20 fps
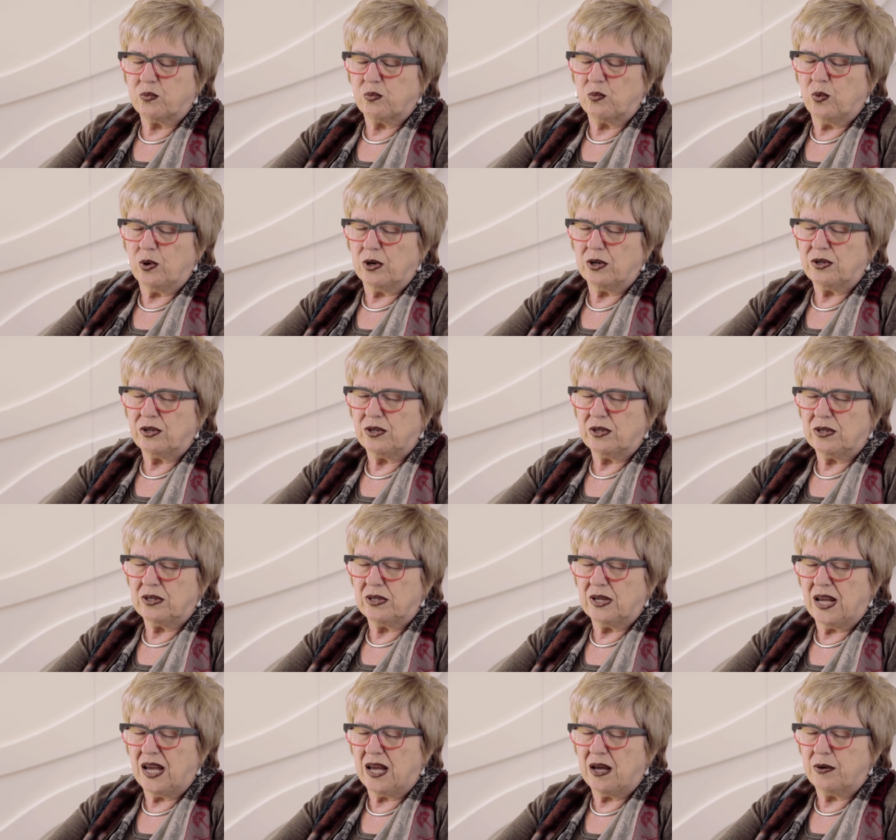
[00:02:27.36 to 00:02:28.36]
what
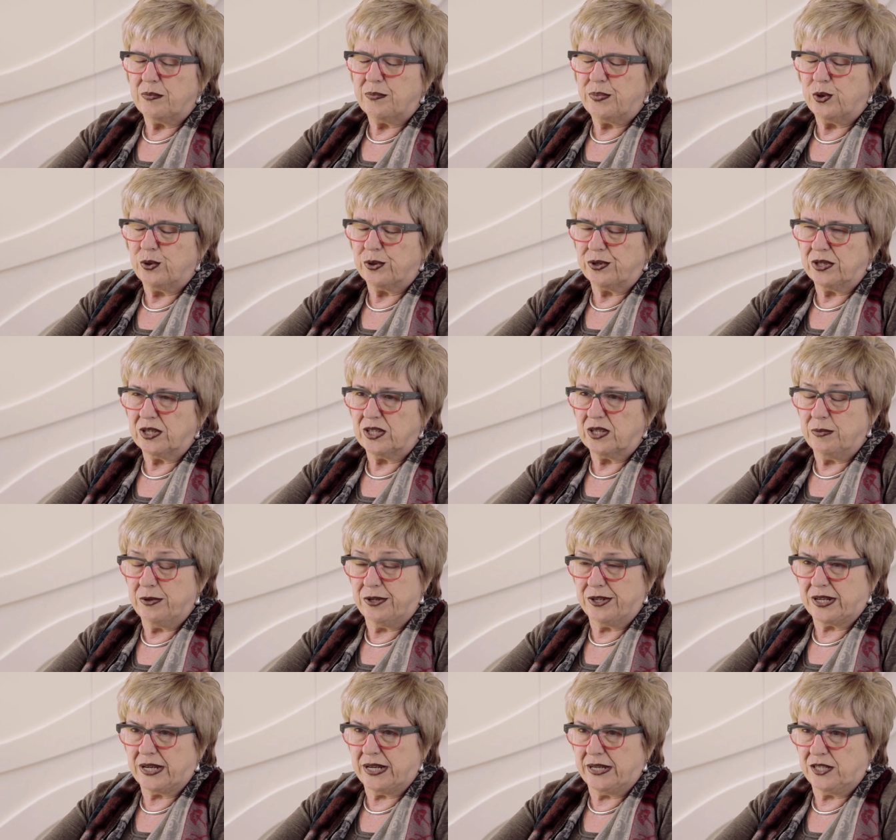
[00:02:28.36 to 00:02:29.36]
how important
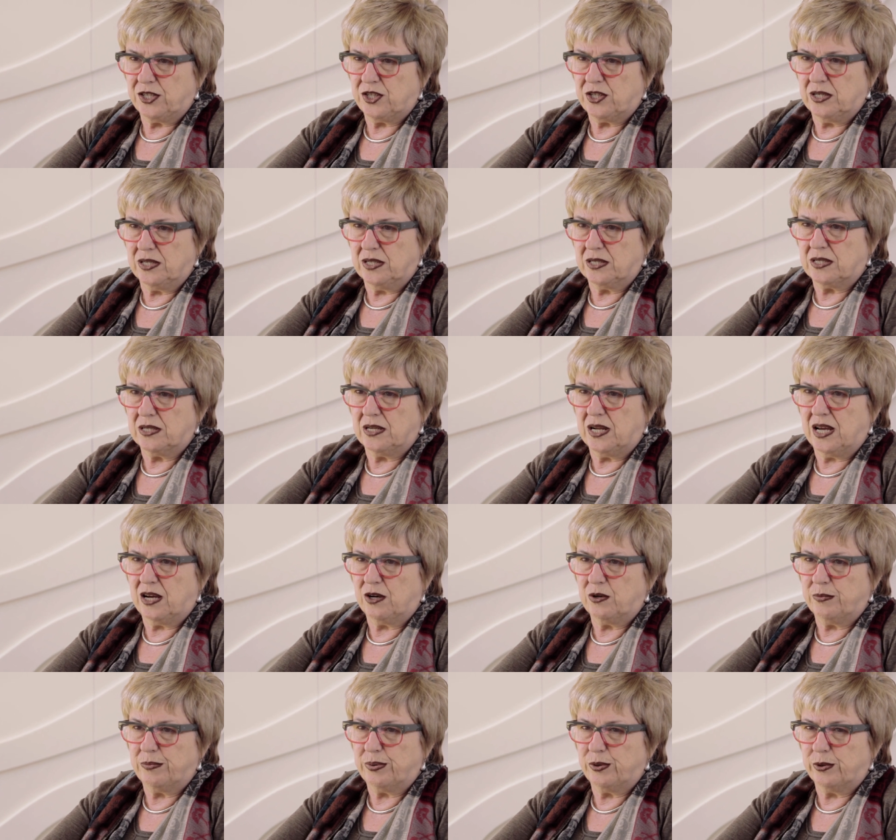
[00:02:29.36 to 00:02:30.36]
communication is and how
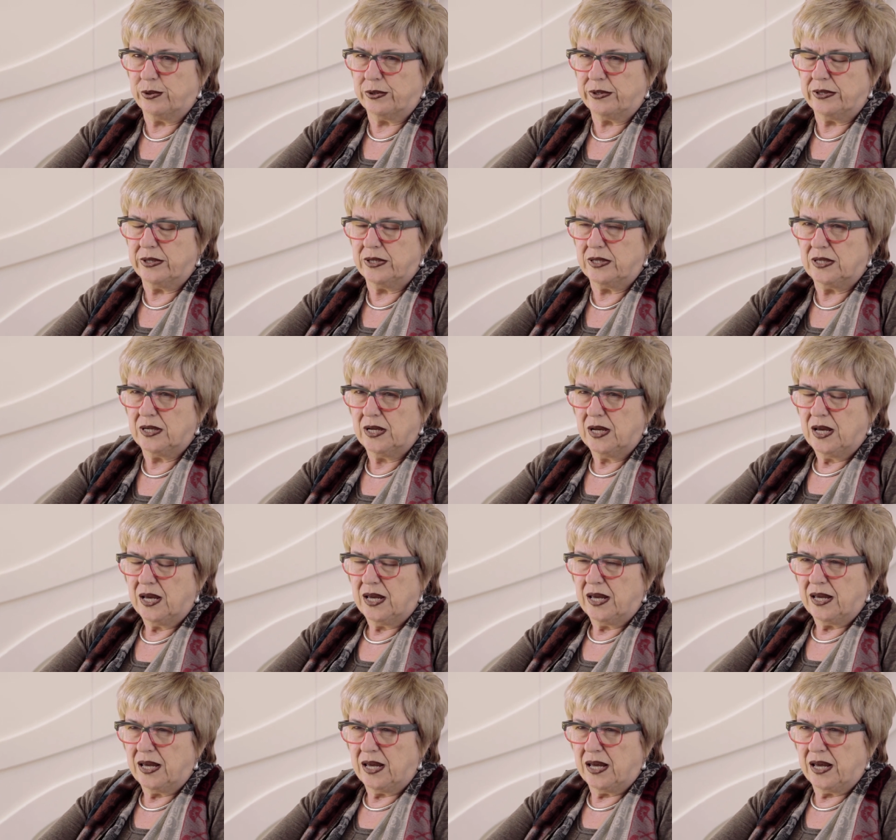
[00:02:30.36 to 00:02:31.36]
important
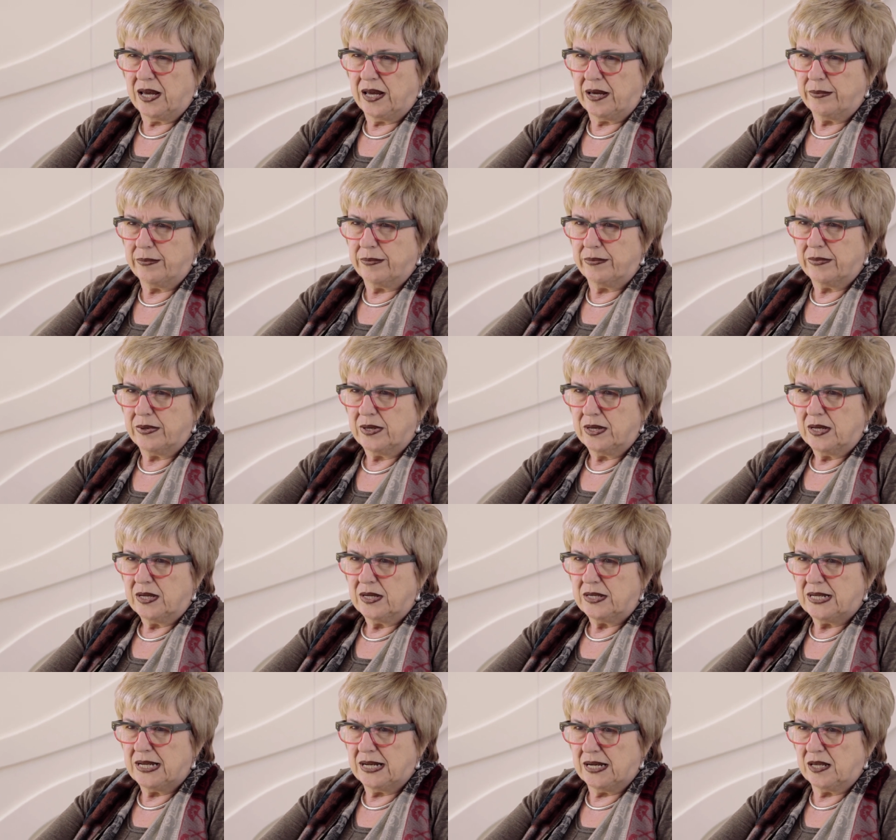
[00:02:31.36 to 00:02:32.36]
um,
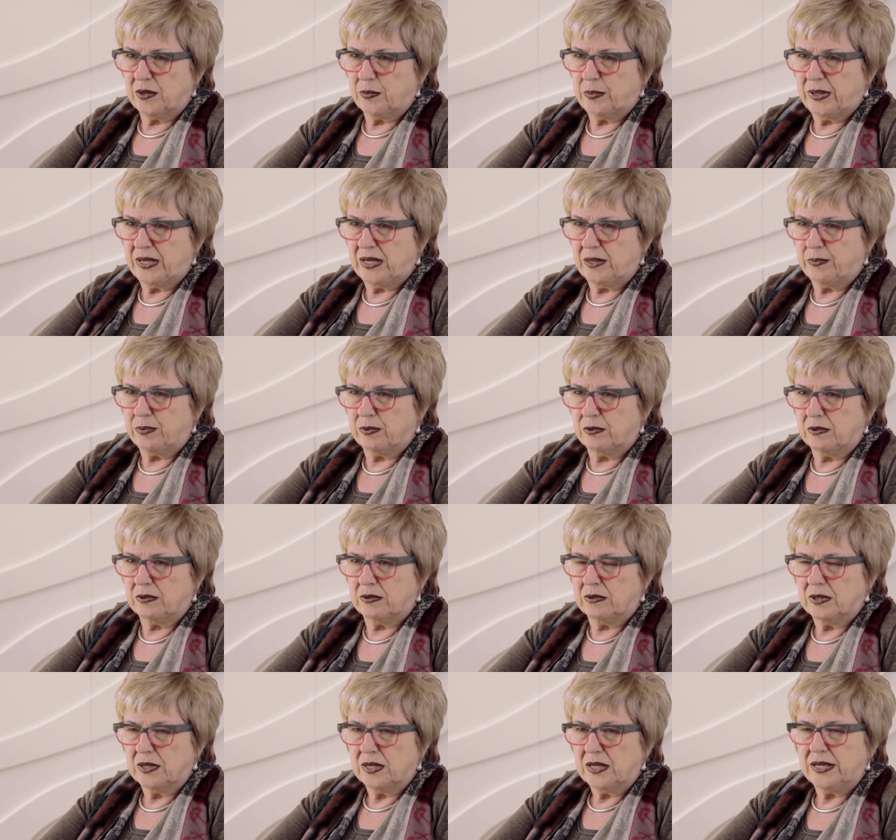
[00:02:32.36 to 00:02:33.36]
telling
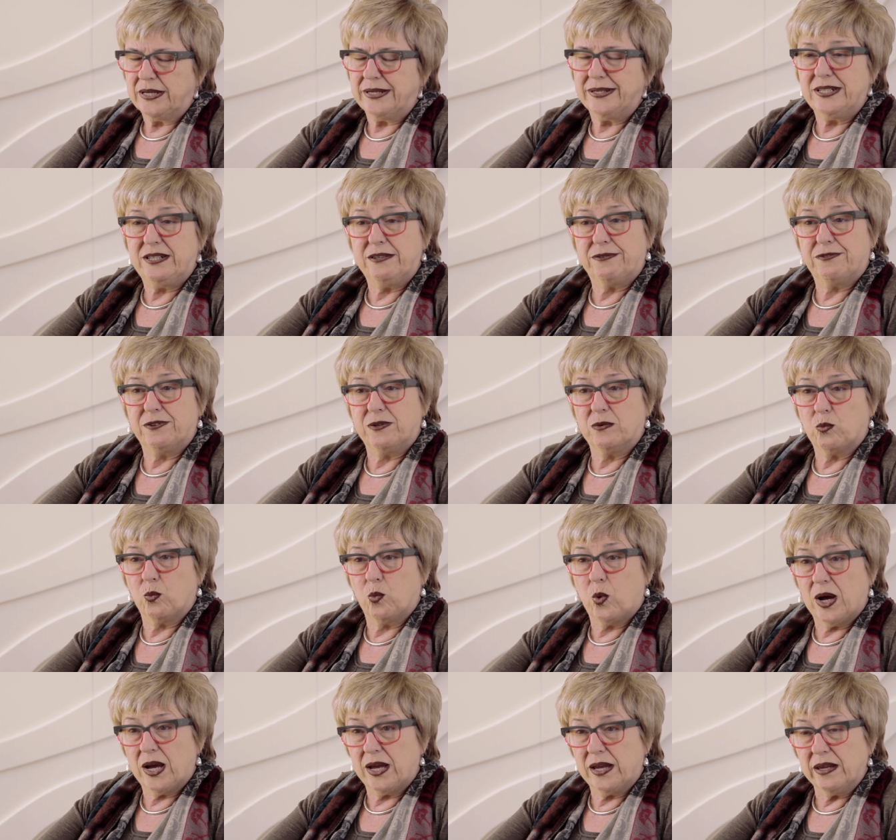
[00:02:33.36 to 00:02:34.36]
people in different
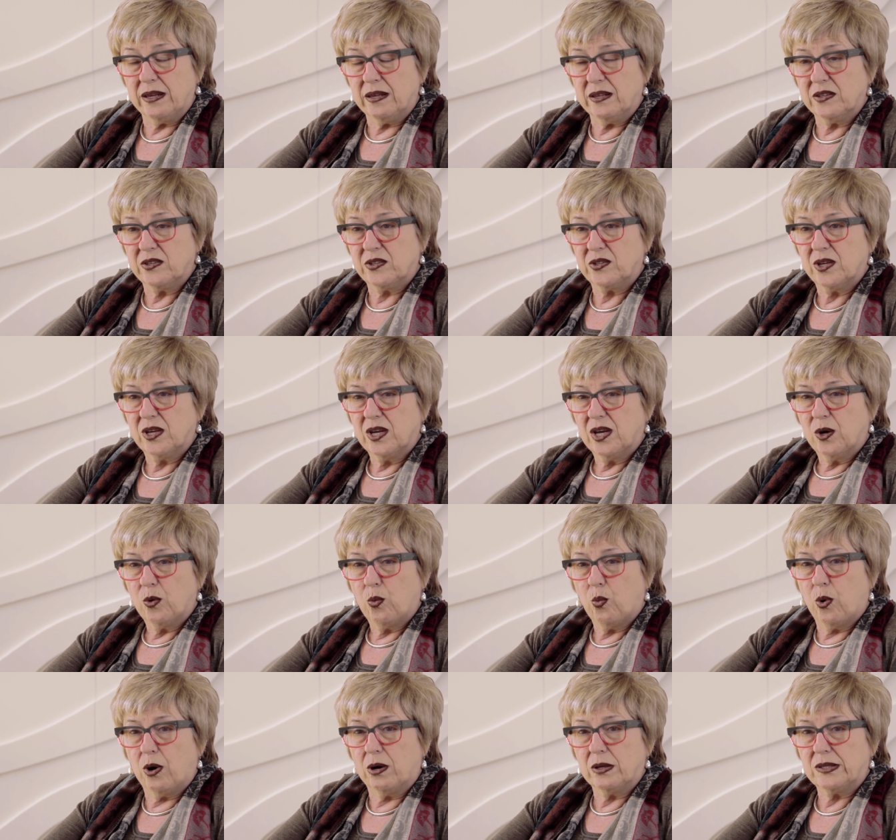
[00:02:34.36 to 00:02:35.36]
ways
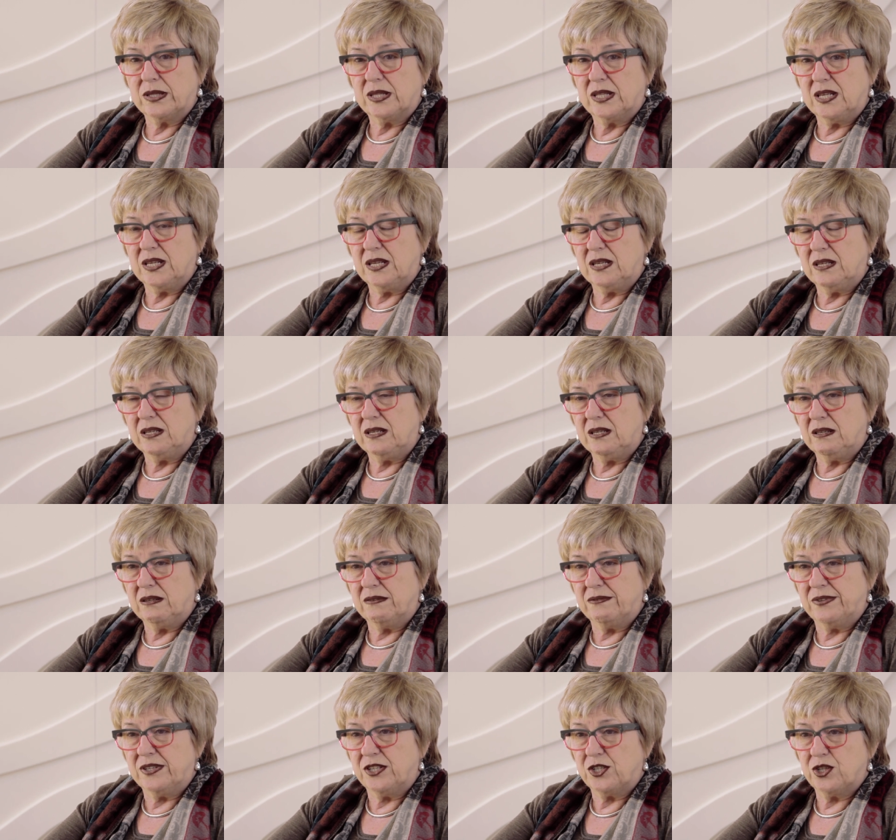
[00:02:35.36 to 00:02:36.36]
what the
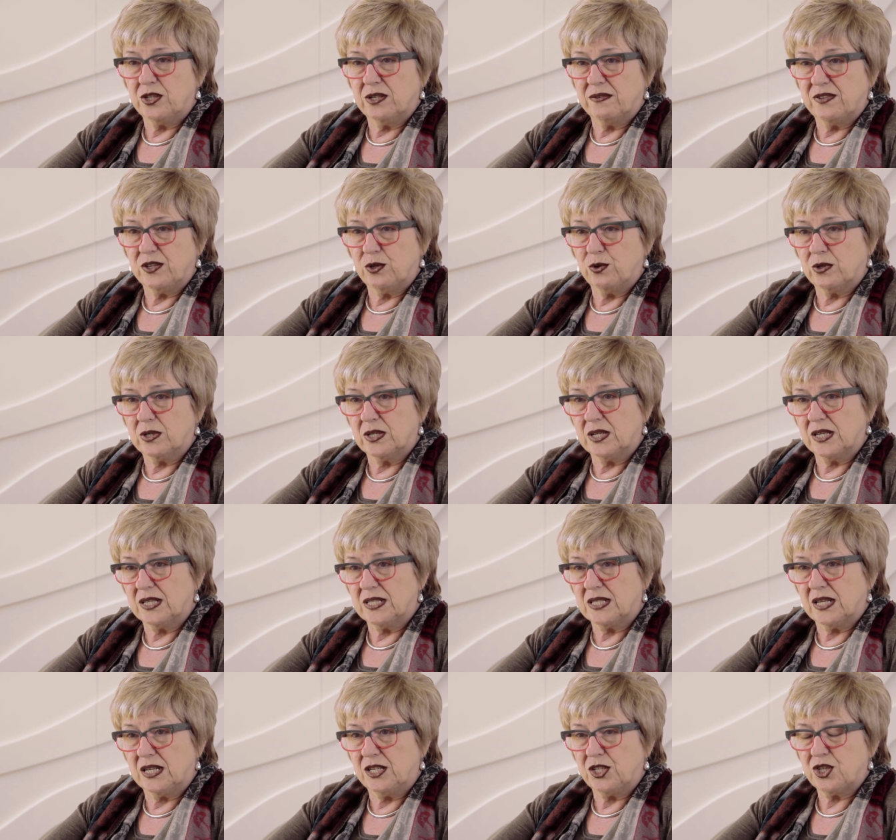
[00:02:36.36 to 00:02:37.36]
vision of the
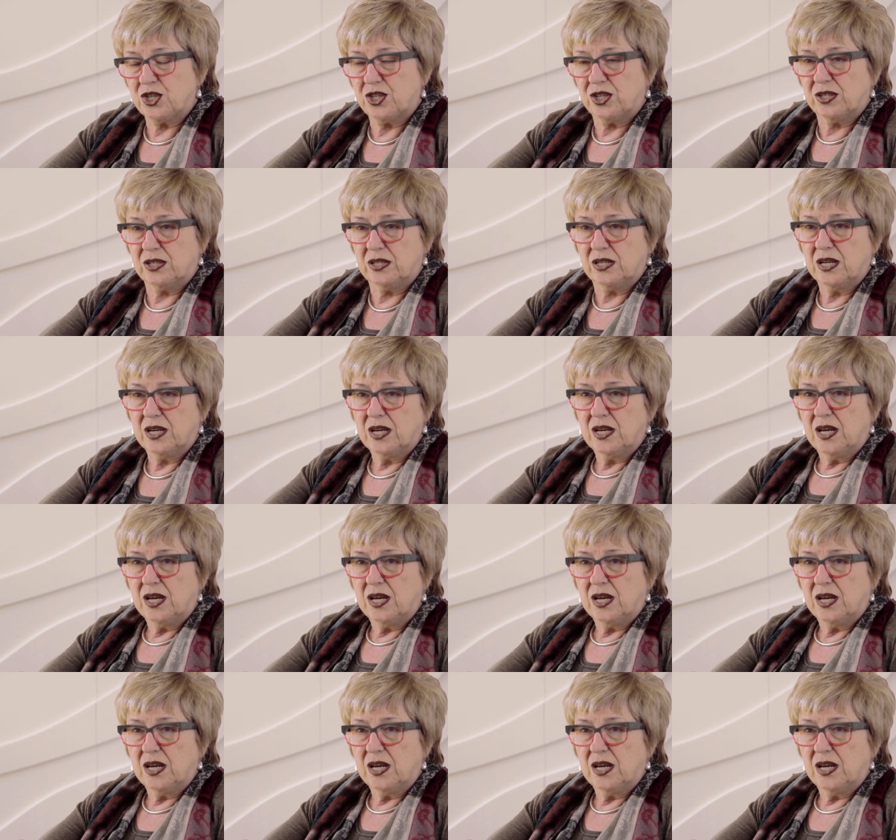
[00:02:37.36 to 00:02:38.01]
organisation